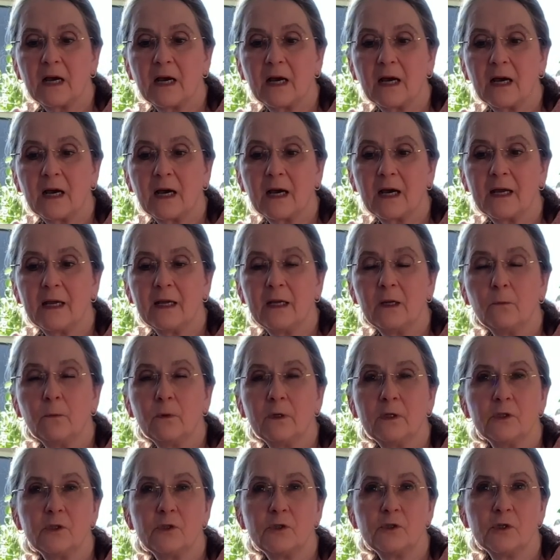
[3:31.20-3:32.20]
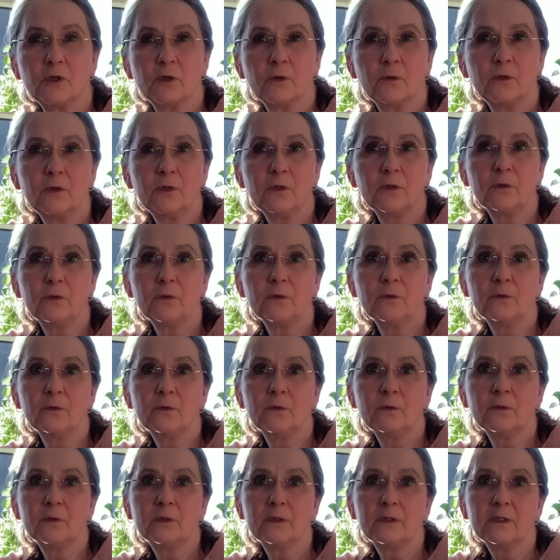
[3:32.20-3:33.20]
I will show
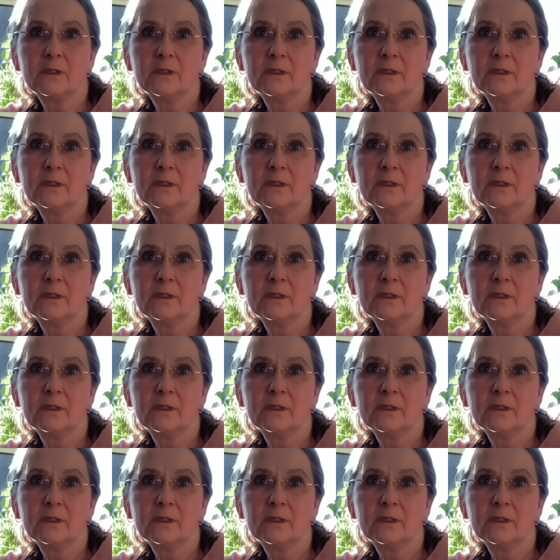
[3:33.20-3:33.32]
you